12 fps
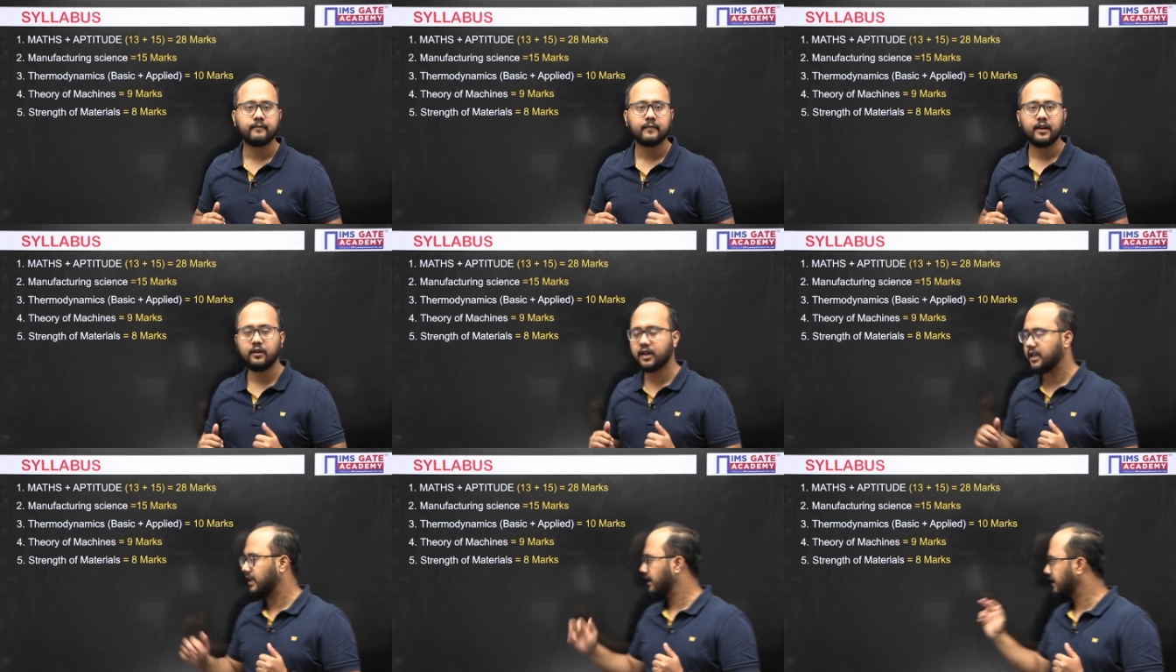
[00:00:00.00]
Okay,
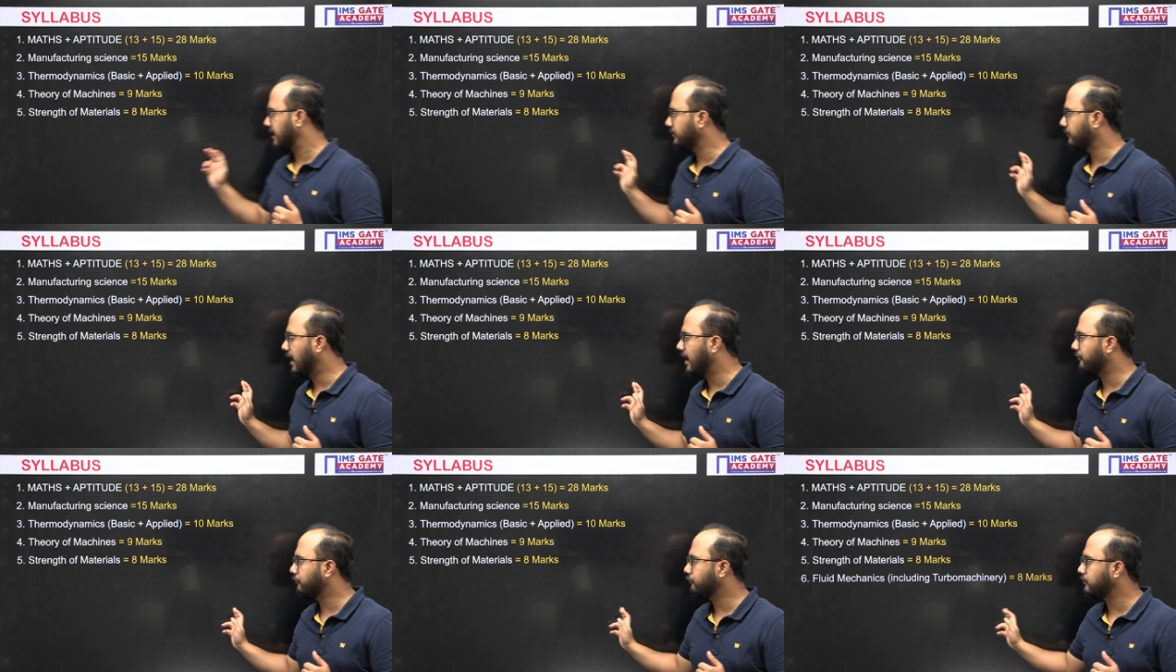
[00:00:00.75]
then we have
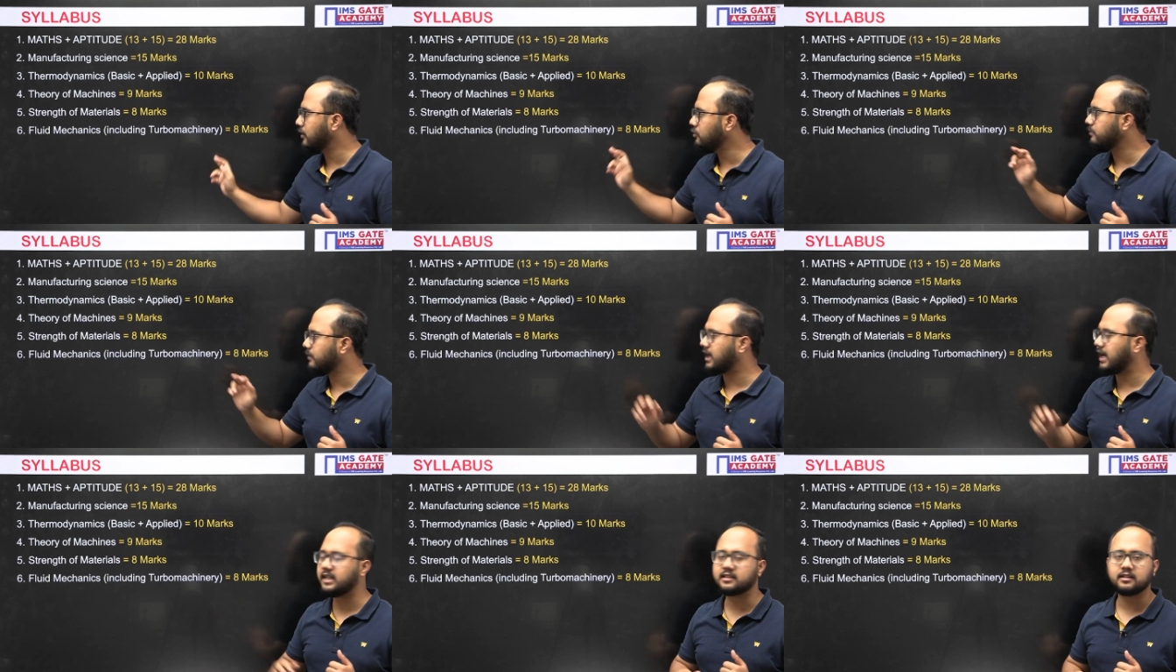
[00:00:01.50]
fluid
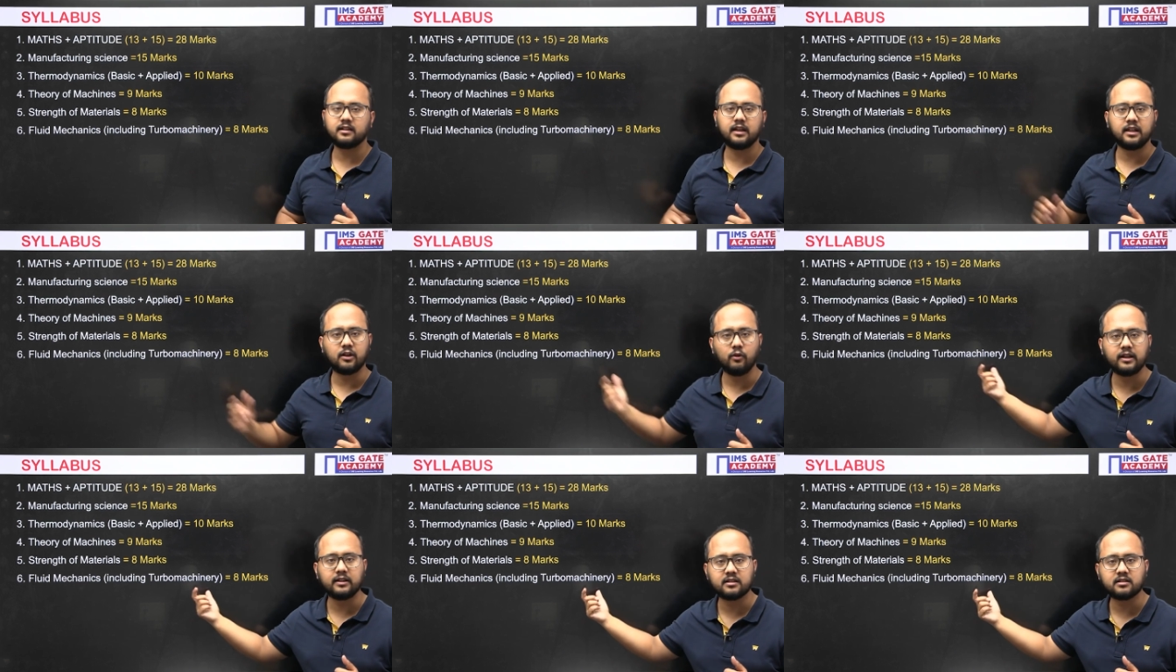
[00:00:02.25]
mechanics, including
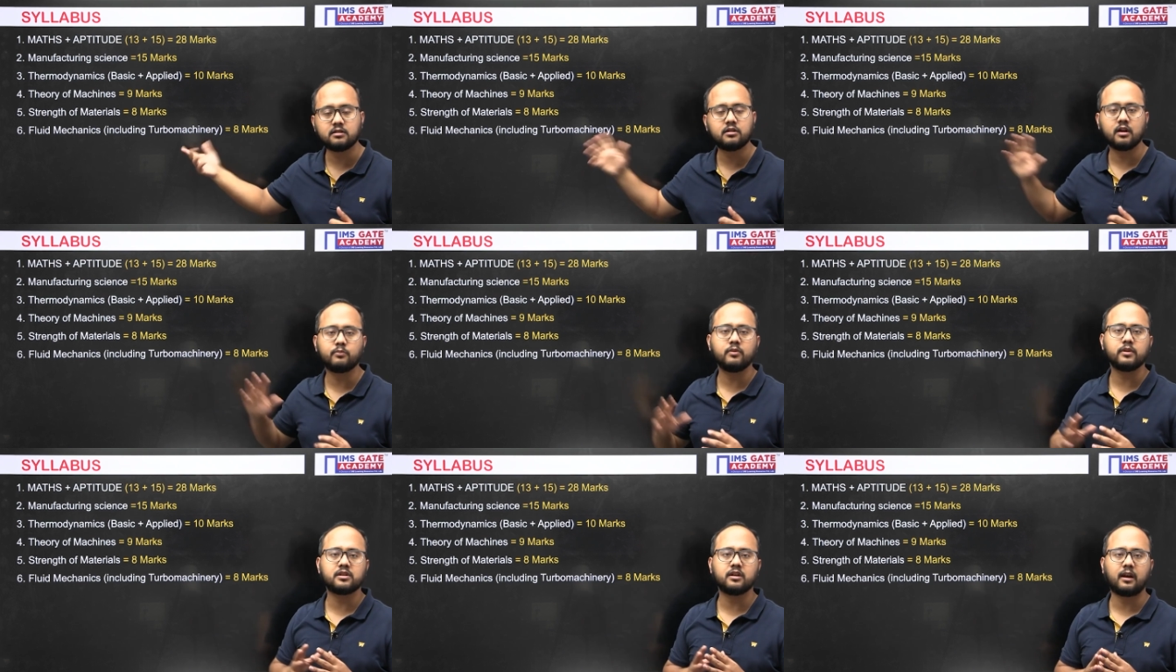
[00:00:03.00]
this turbo
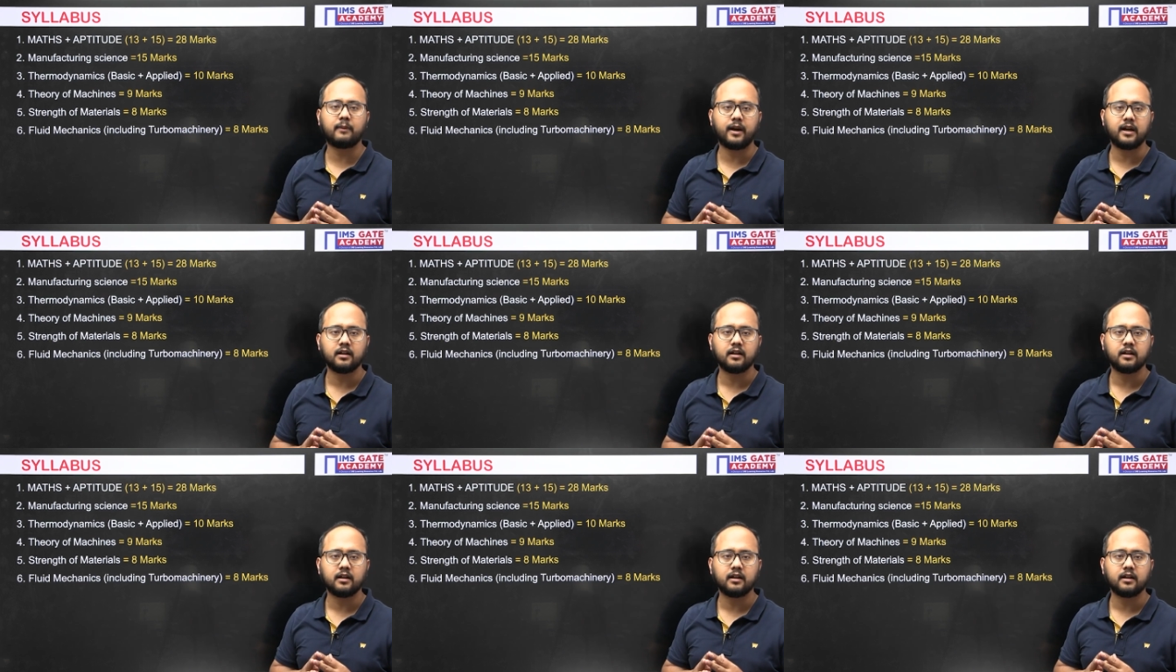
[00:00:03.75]
machinery part.